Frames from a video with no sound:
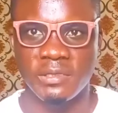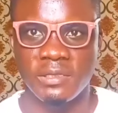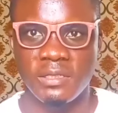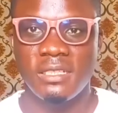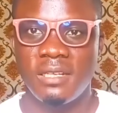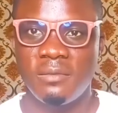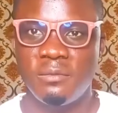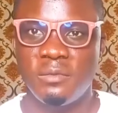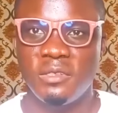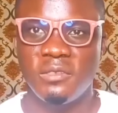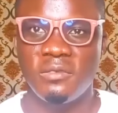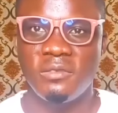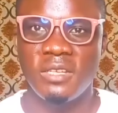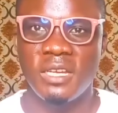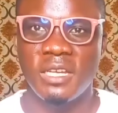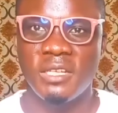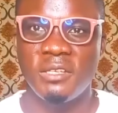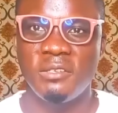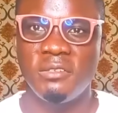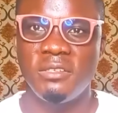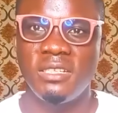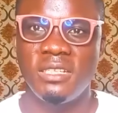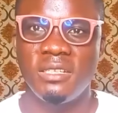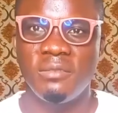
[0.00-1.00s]
For example, if you are
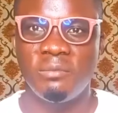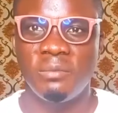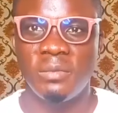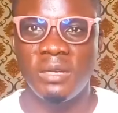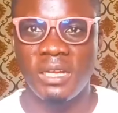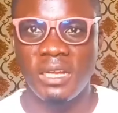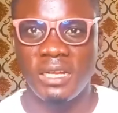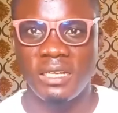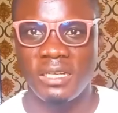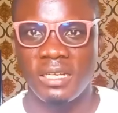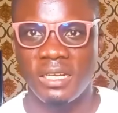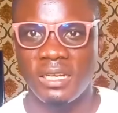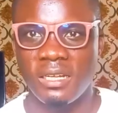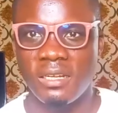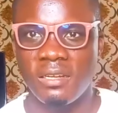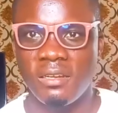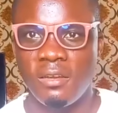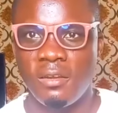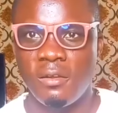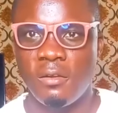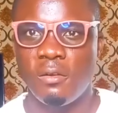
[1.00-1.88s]
doing a planner